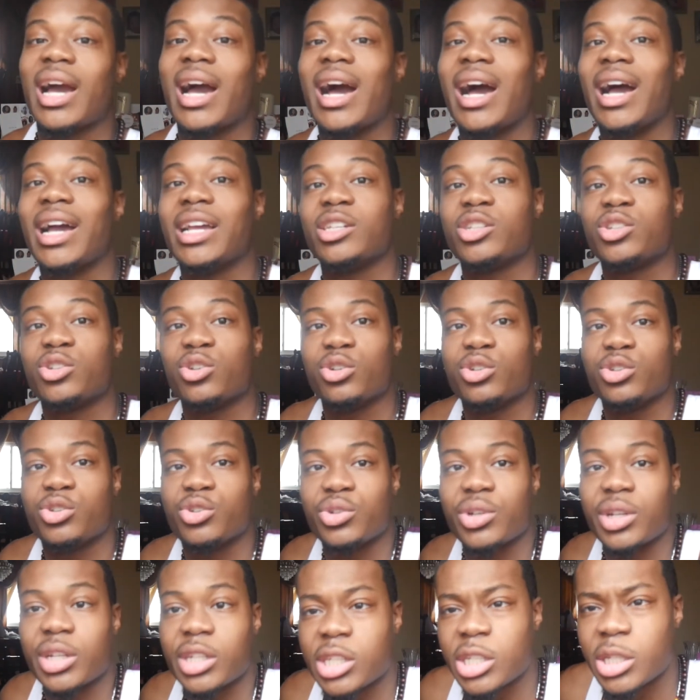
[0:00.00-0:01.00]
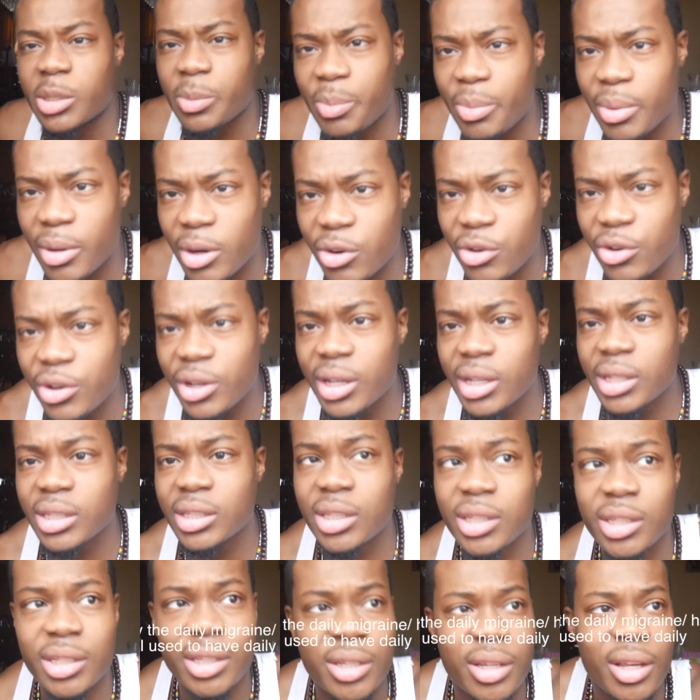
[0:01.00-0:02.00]
eye surgery
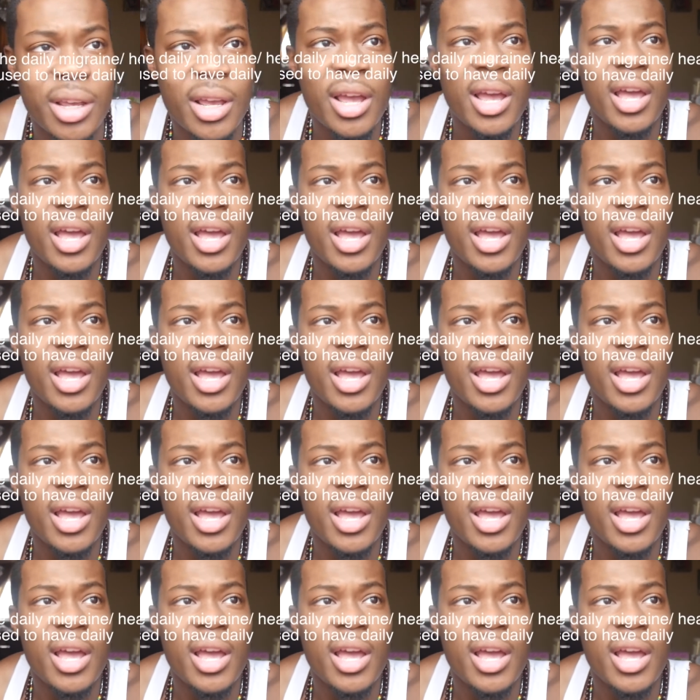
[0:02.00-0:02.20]
experience.